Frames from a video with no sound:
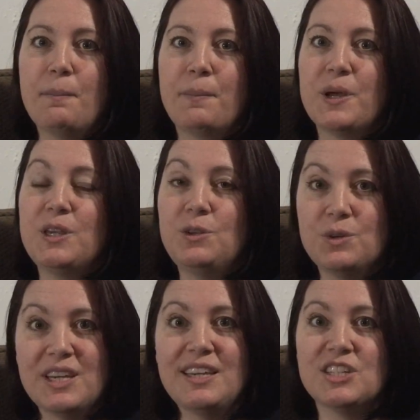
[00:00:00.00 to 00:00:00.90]
But you
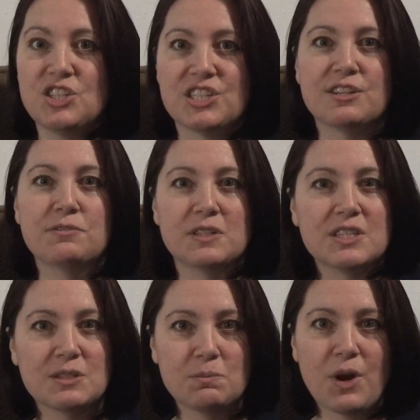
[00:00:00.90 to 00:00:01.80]
can get yourself into
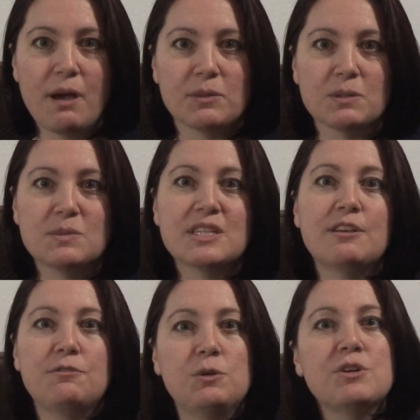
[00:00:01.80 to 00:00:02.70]
some problems
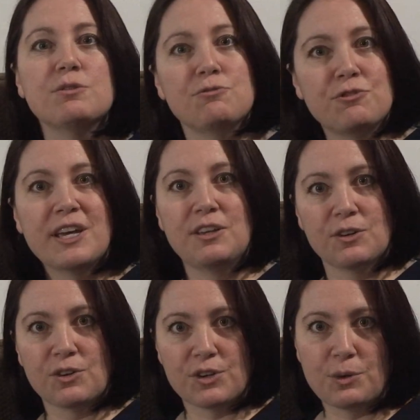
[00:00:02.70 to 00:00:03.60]
if you don't vet your
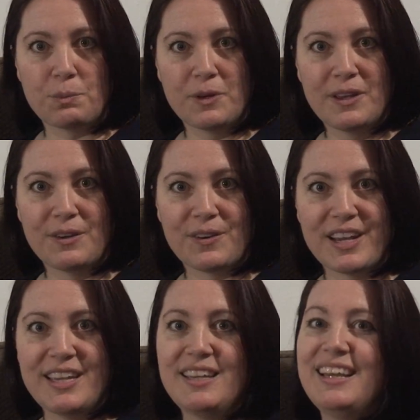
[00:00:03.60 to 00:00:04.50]
group,
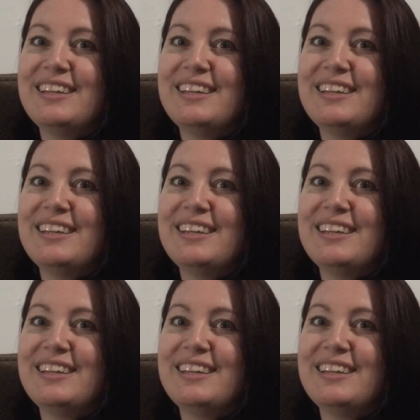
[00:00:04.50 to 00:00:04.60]
right?